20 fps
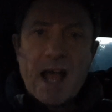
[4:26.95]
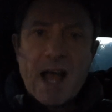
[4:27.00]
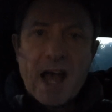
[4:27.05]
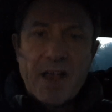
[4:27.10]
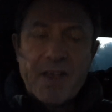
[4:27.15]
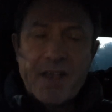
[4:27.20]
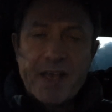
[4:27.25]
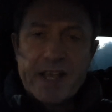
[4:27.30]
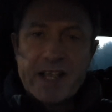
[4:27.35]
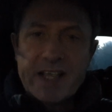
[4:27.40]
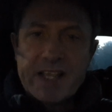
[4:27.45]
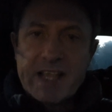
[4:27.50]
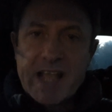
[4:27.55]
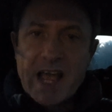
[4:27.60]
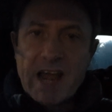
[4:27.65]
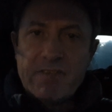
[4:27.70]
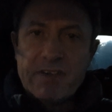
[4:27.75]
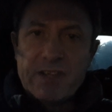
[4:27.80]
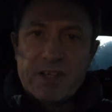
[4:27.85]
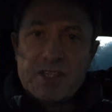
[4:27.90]
And I
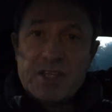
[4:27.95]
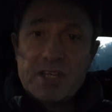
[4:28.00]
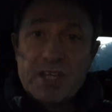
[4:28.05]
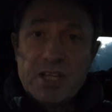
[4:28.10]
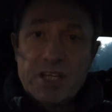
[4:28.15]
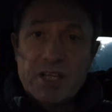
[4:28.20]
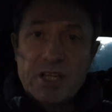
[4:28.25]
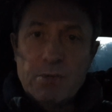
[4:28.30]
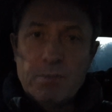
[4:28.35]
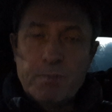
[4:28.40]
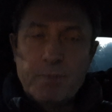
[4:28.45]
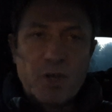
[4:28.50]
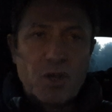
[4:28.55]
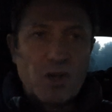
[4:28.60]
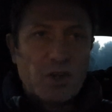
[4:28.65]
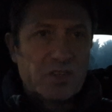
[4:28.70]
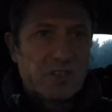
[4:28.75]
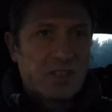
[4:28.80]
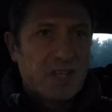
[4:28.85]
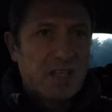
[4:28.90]
guarantee you,
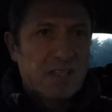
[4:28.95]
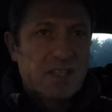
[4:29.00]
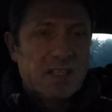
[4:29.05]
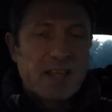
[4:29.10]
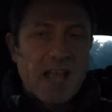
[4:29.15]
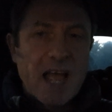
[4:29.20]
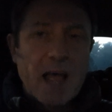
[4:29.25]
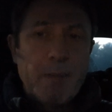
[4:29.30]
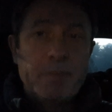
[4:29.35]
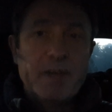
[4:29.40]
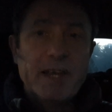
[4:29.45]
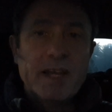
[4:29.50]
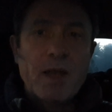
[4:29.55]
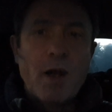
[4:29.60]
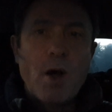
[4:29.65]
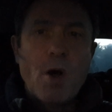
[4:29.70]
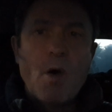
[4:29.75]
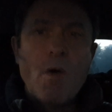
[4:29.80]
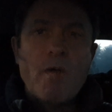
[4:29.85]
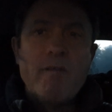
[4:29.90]
because this is happening
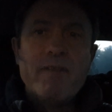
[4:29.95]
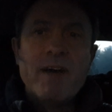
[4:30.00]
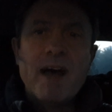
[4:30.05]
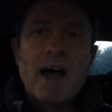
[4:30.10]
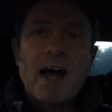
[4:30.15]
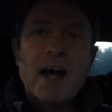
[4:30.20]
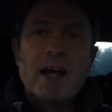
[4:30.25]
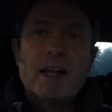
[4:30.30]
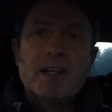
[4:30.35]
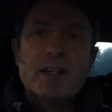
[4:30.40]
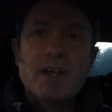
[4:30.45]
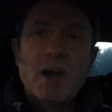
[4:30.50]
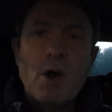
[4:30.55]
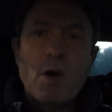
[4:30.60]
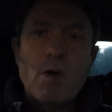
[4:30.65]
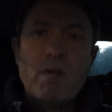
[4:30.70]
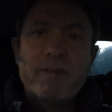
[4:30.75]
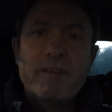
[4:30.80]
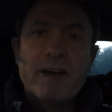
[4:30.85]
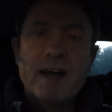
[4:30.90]
over and
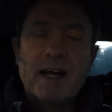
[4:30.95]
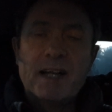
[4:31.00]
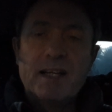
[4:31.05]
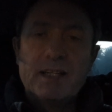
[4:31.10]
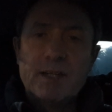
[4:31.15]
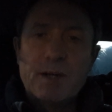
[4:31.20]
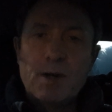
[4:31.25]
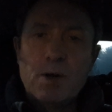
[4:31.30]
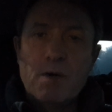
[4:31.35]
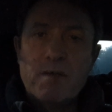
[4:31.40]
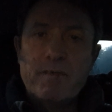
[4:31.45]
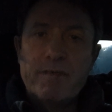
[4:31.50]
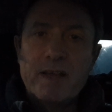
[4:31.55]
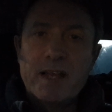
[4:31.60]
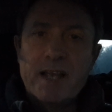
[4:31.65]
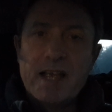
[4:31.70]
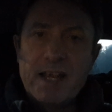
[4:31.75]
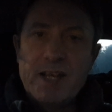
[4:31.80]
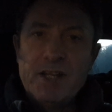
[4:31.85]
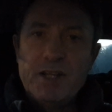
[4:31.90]
over and over
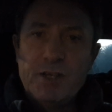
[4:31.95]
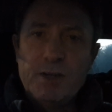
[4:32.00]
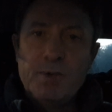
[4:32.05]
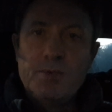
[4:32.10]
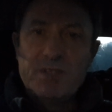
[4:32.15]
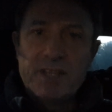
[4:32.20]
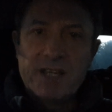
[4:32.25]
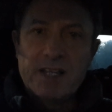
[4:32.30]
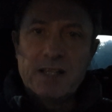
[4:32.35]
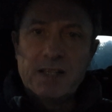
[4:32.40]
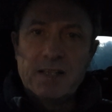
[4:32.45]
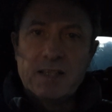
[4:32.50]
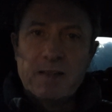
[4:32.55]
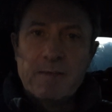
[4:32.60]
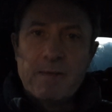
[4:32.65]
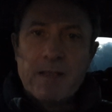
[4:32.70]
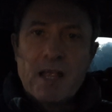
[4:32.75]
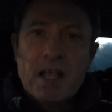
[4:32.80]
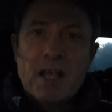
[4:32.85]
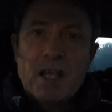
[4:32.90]
in New Zealand,
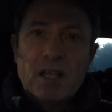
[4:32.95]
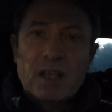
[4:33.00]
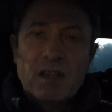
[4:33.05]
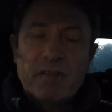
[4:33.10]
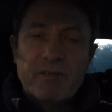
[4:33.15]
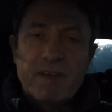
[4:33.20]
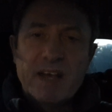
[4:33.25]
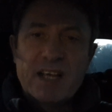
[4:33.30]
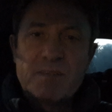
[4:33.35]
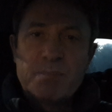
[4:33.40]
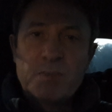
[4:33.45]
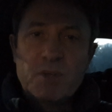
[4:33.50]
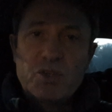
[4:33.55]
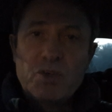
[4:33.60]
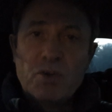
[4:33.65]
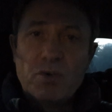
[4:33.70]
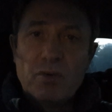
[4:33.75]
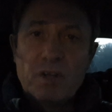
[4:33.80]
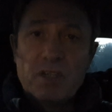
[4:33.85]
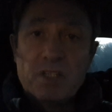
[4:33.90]
the vast
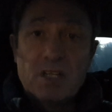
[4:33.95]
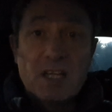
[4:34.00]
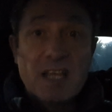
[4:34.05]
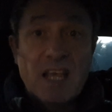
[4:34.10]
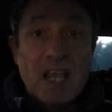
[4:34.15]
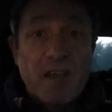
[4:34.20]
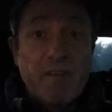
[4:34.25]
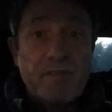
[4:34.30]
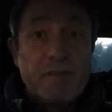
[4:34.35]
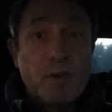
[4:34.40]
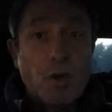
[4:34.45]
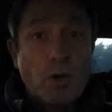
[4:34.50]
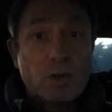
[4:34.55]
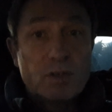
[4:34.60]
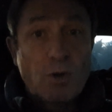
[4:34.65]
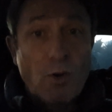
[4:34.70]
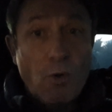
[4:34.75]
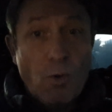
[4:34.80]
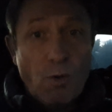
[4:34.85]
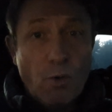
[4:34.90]
majority, if
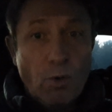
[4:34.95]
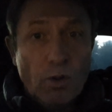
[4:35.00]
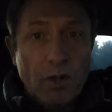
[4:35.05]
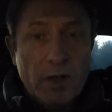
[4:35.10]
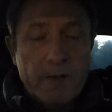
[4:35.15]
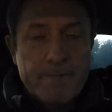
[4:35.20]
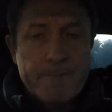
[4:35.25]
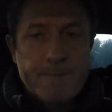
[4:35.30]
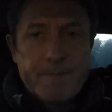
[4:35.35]
not all,